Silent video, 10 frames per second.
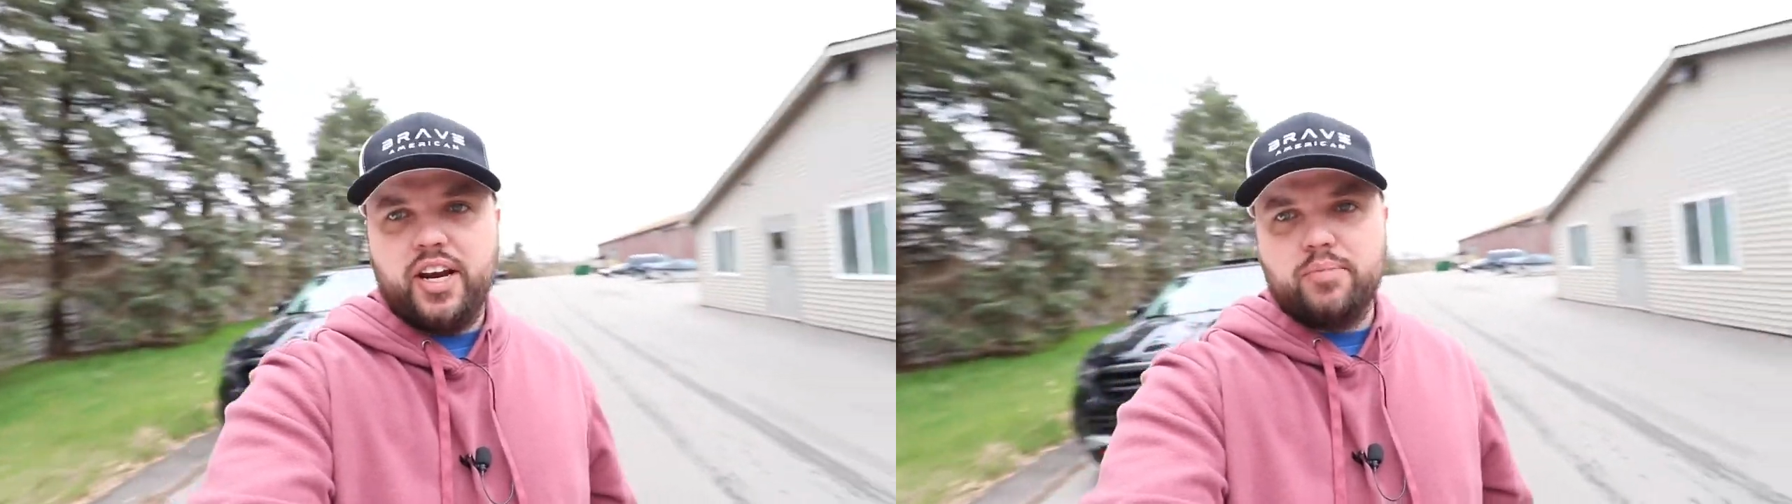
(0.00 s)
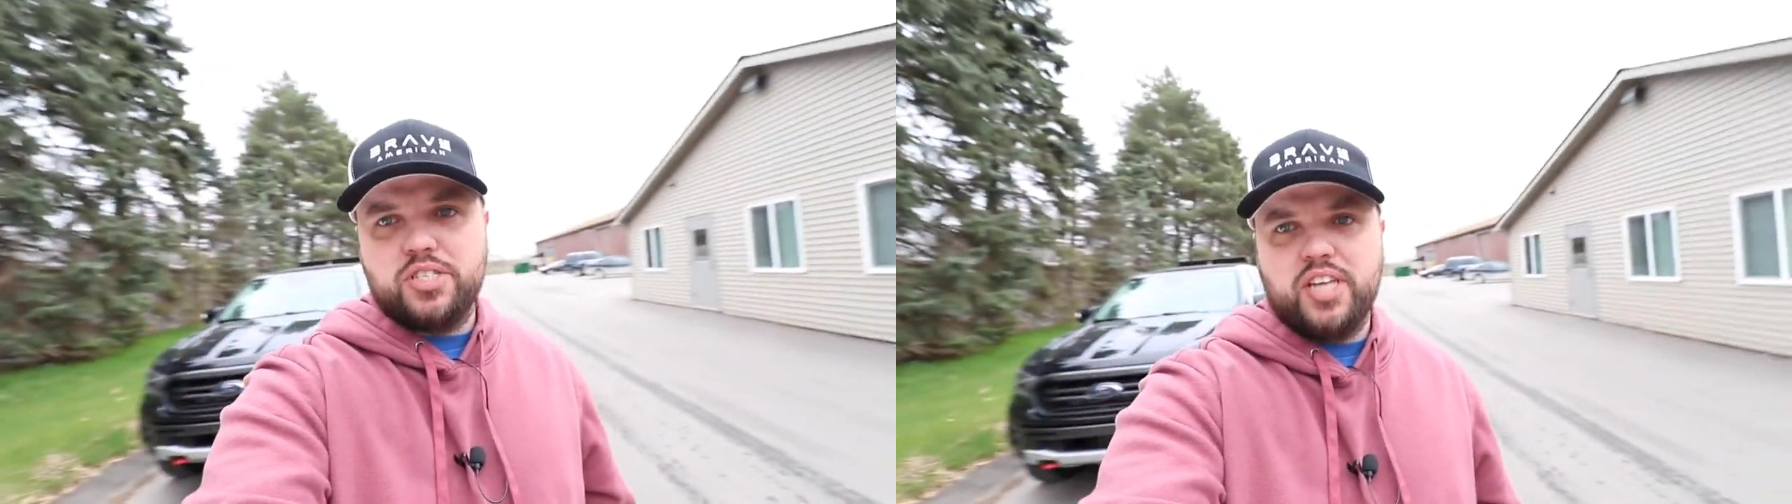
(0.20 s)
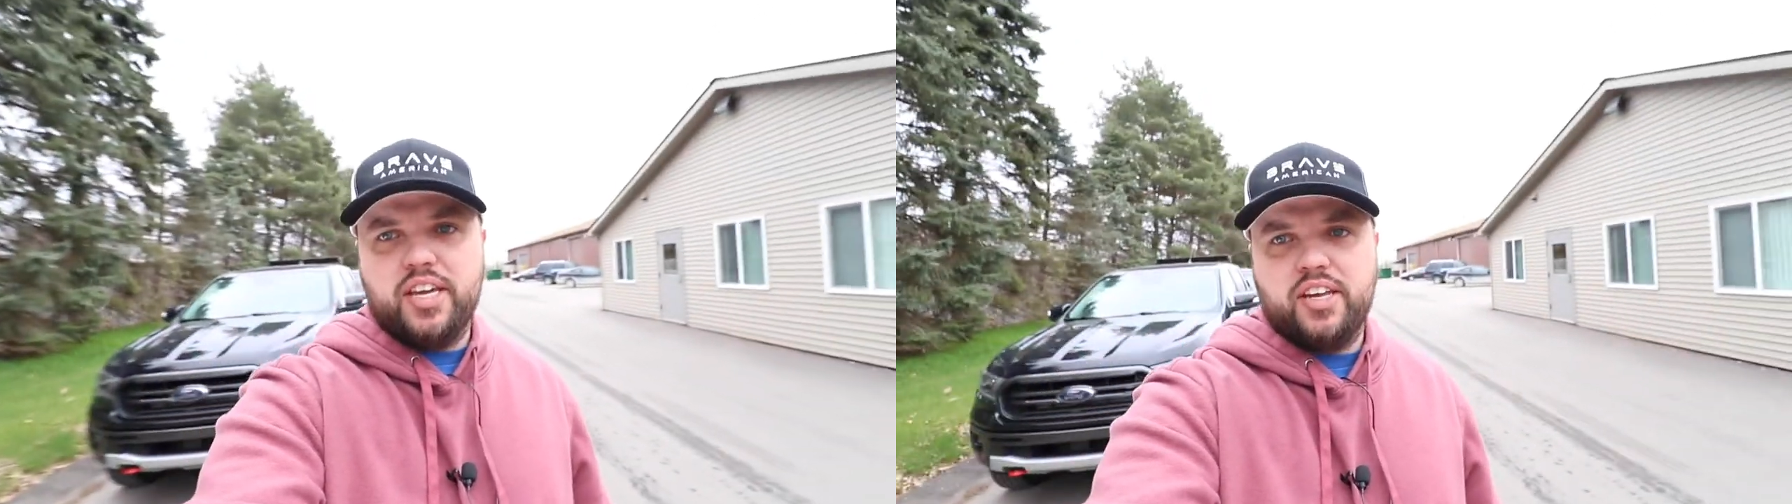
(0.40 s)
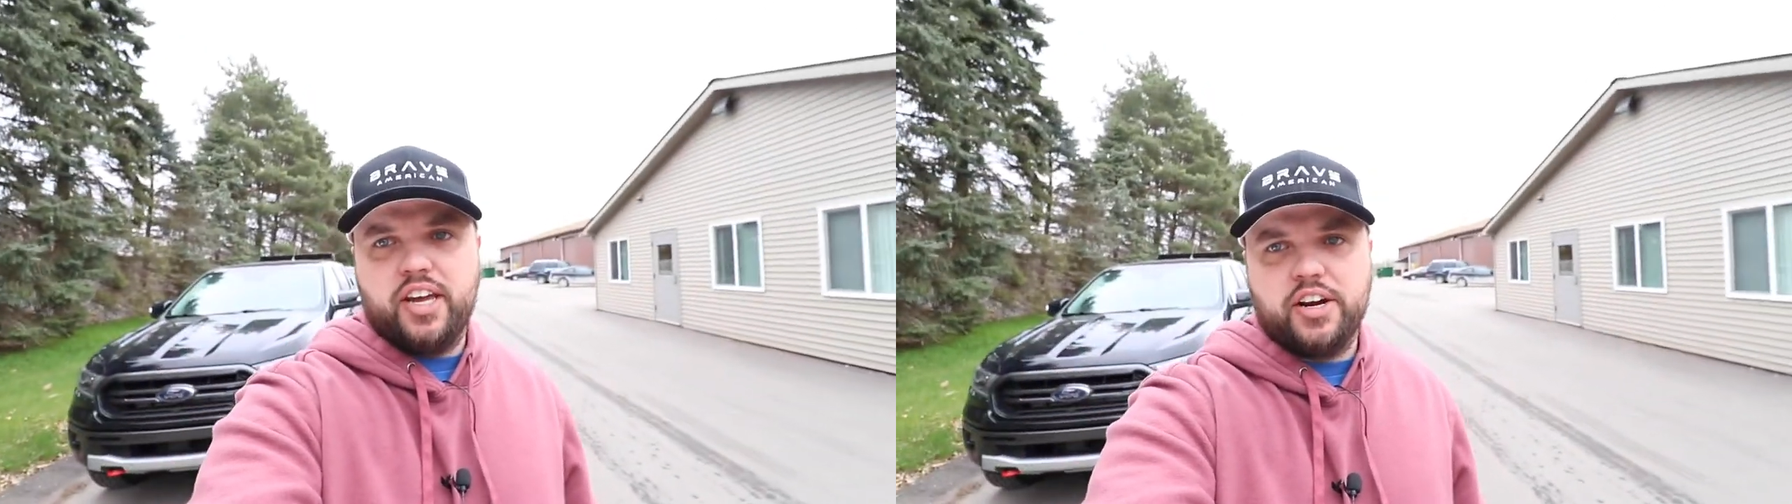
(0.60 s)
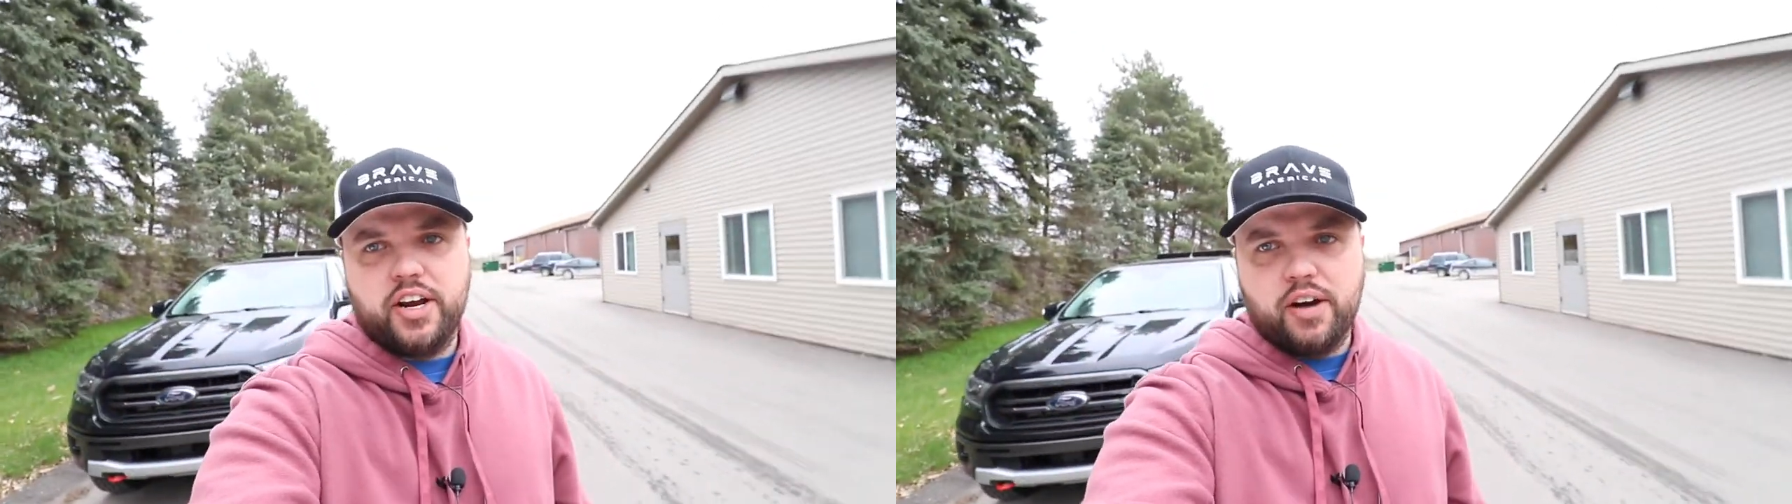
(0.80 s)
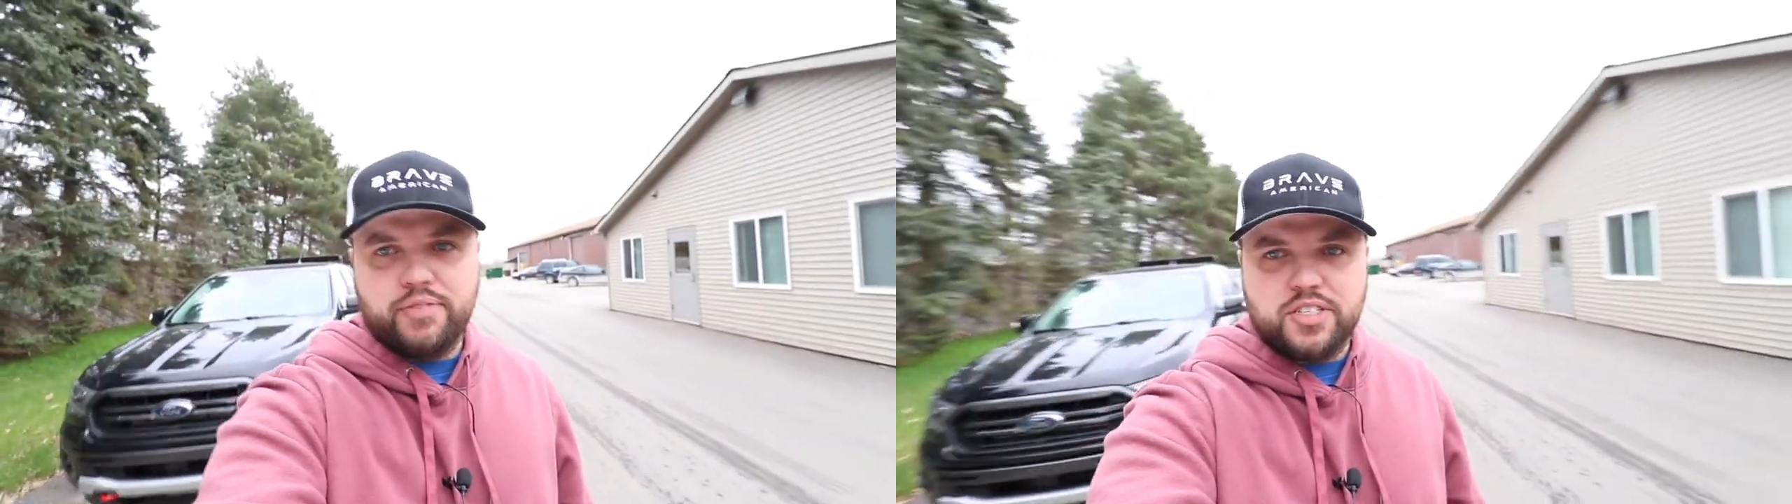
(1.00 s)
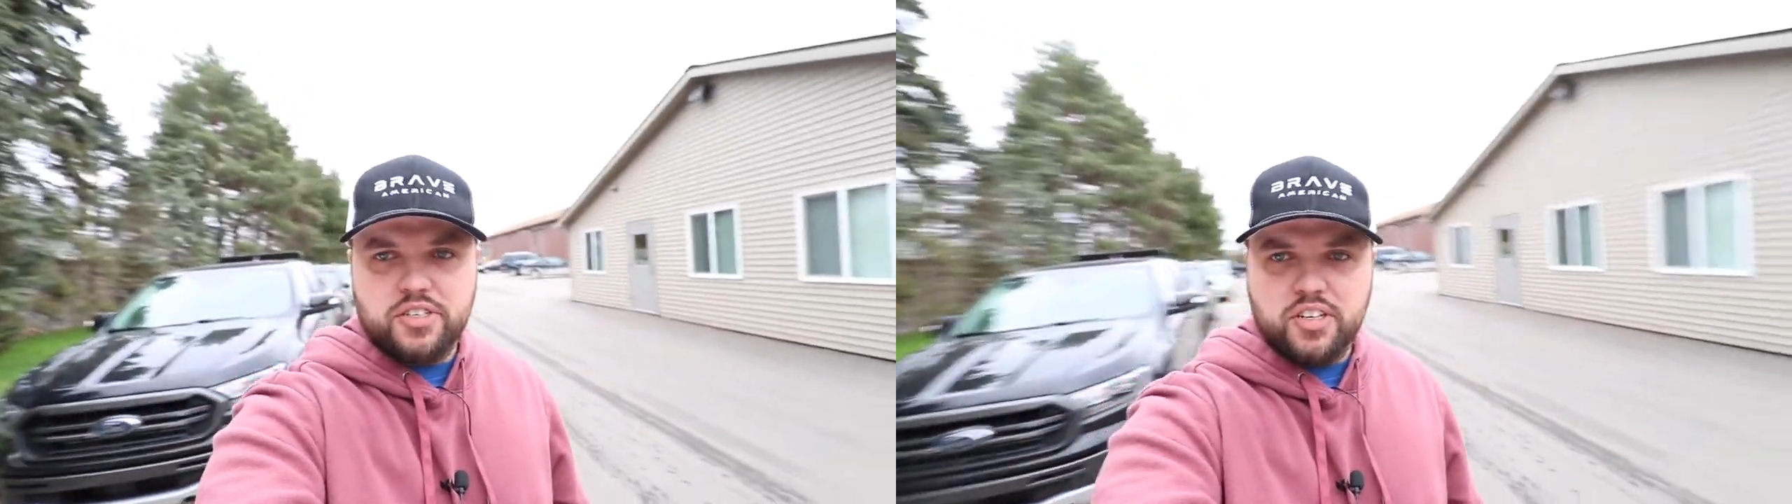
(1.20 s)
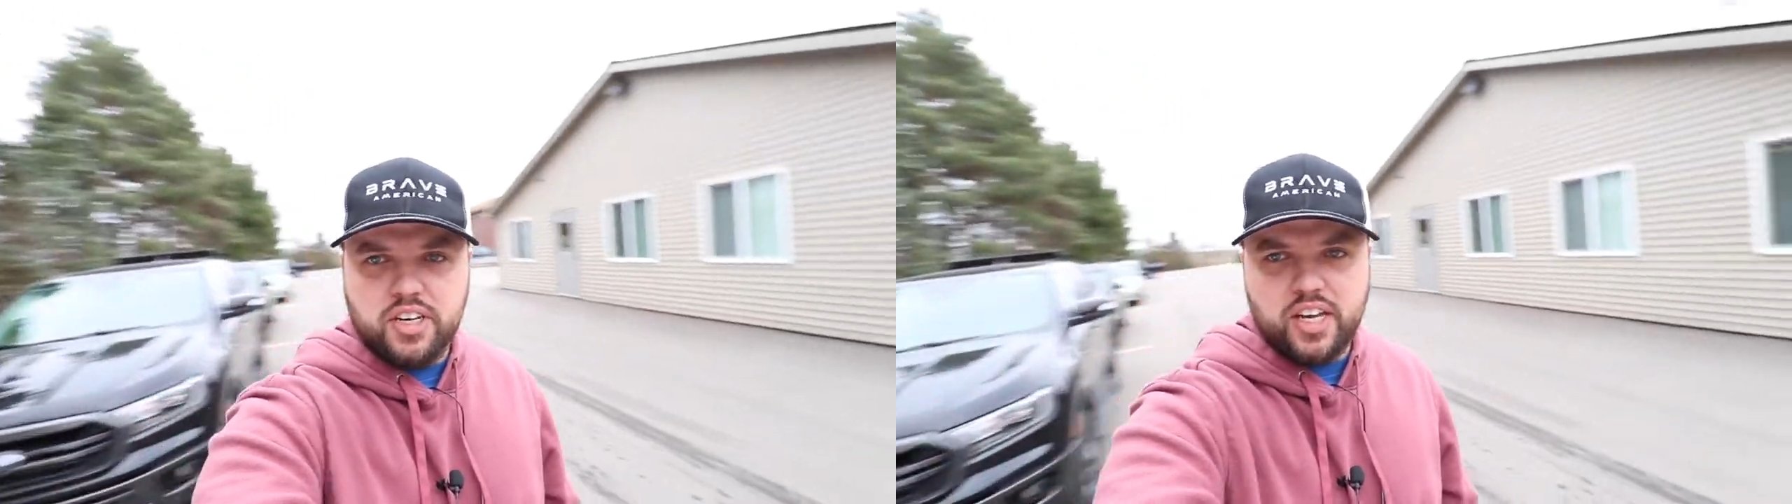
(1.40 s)
and I'm standing here at our
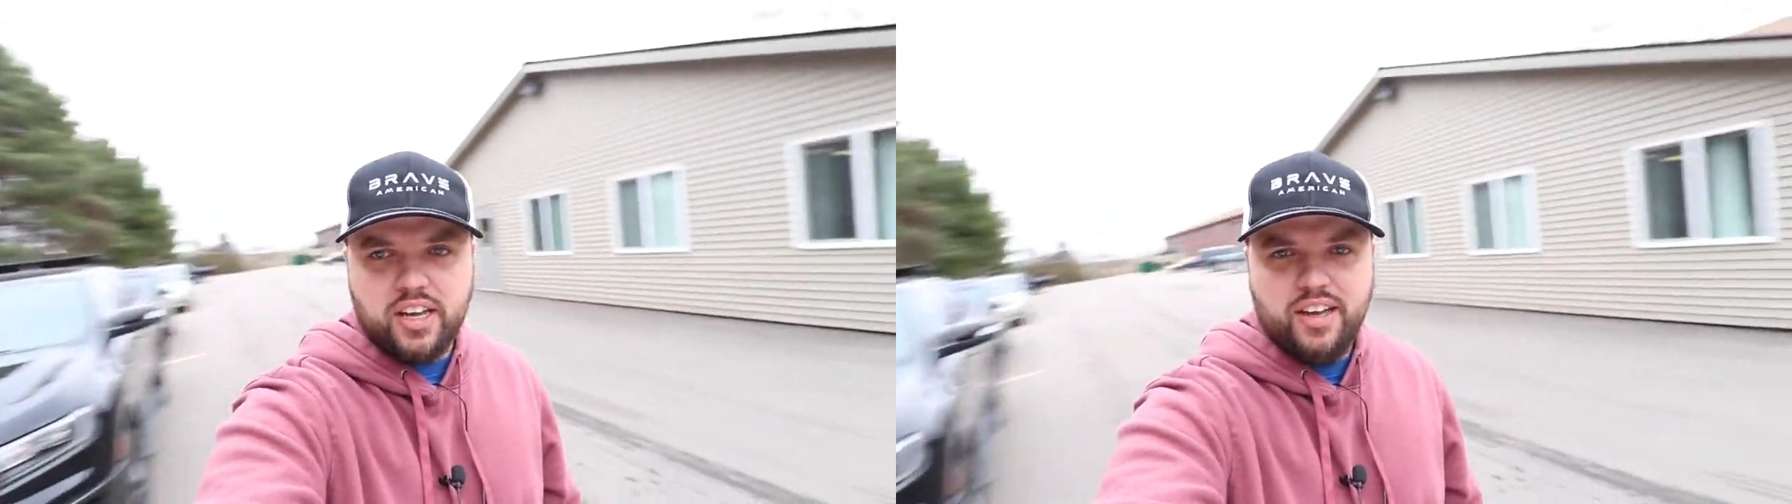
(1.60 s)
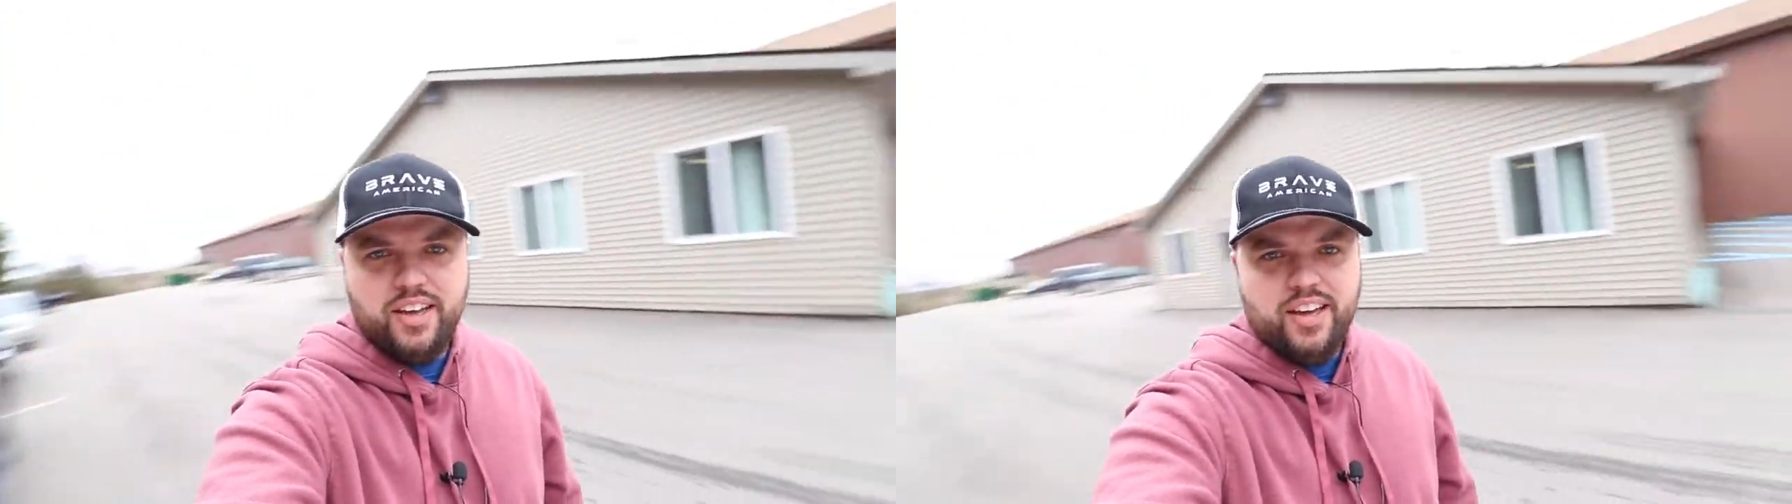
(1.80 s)
facility